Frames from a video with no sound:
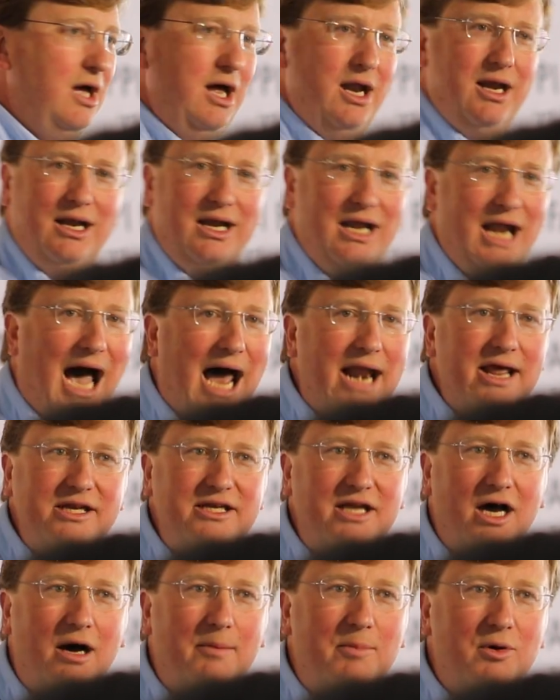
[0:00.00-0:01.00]
not a
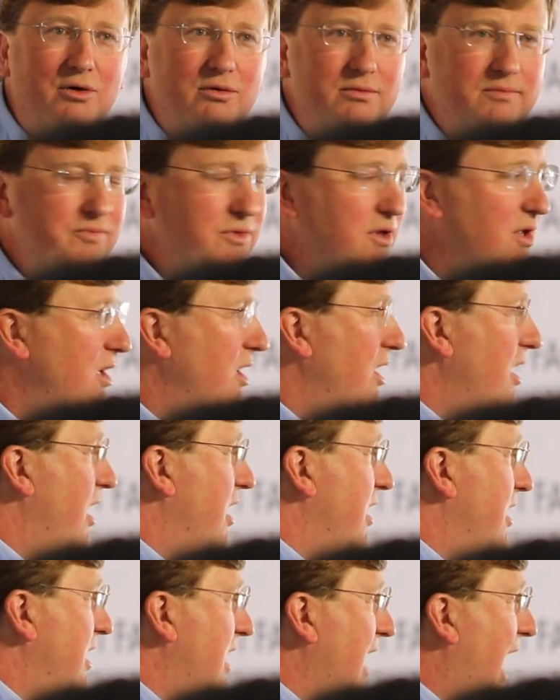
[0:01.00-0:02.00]
double,
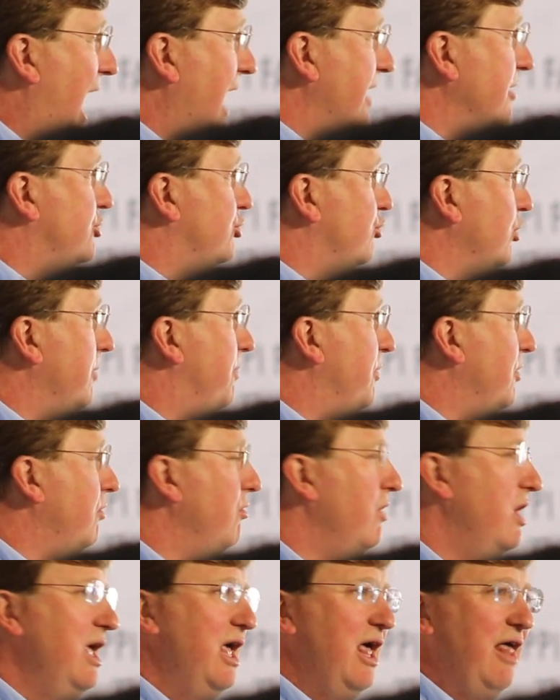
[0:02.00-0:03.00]
not a
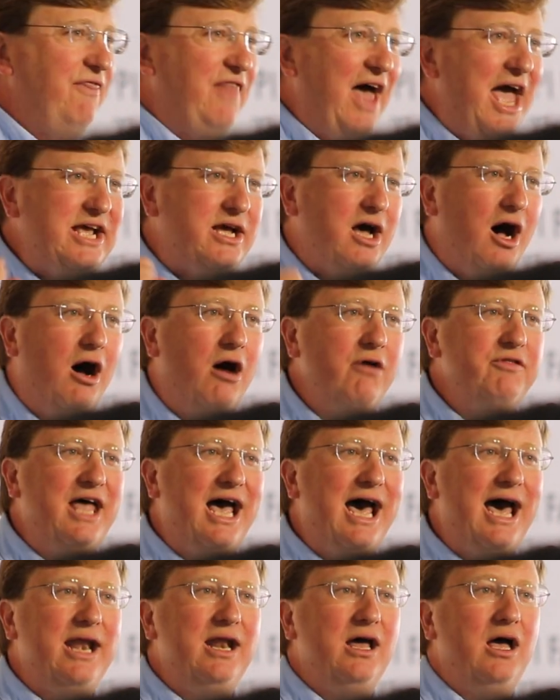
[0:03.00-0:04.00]
triple. They called
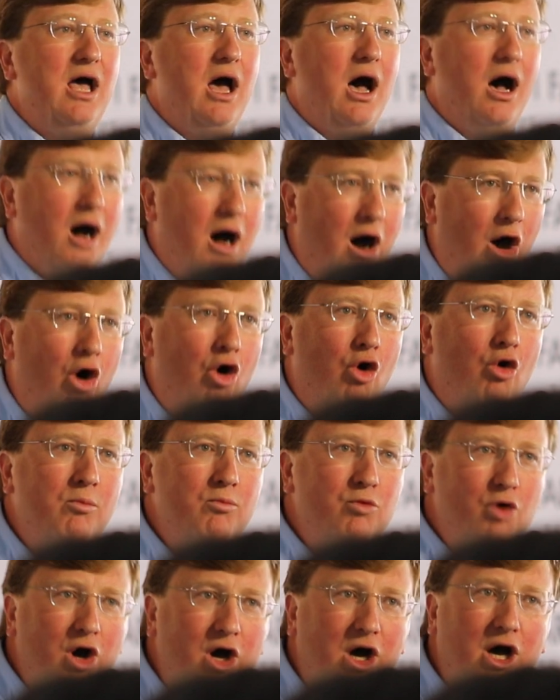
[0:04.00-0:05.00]
that a
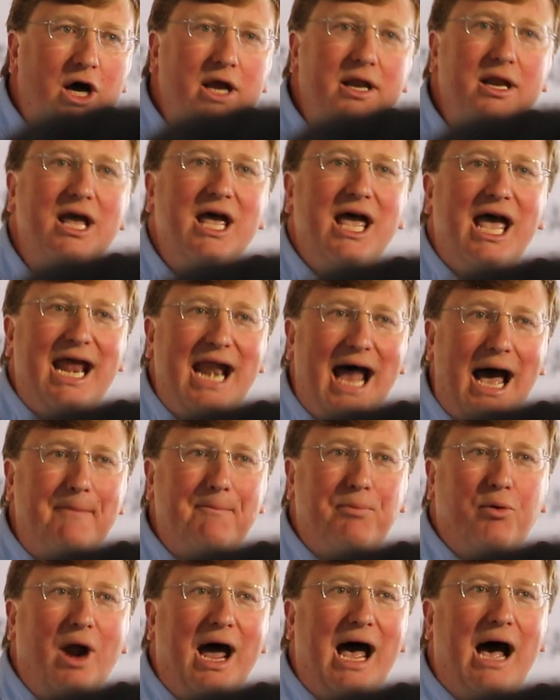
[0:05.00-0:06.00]
home run, and
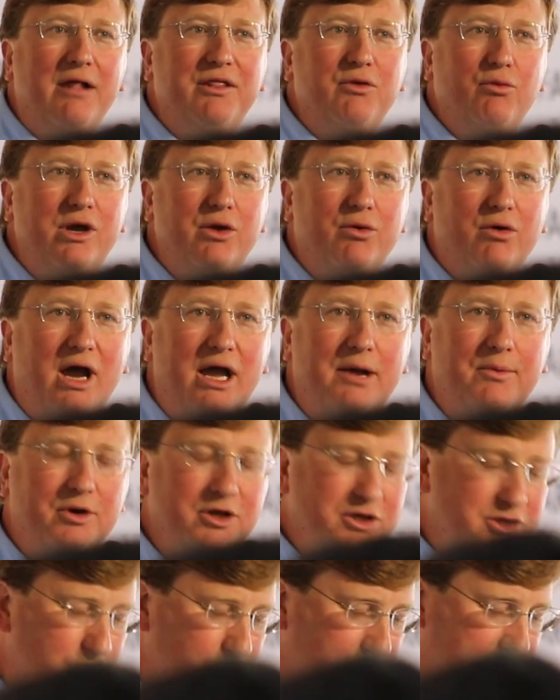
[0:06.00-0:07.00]
I'm proud that we were able
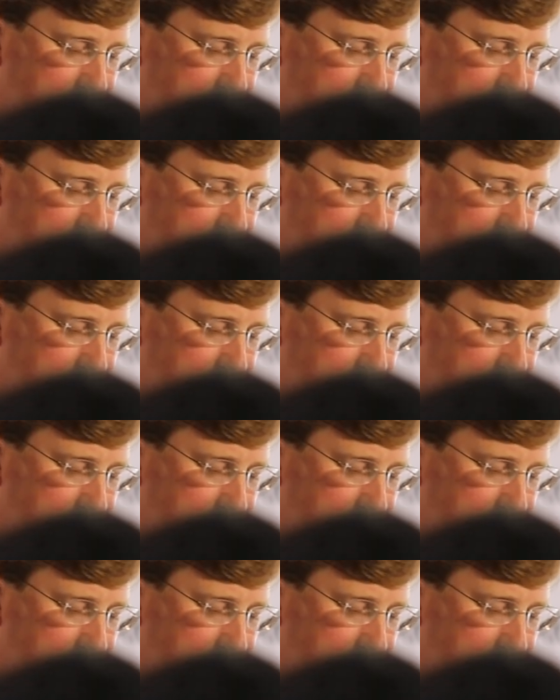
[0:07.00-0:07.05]
to do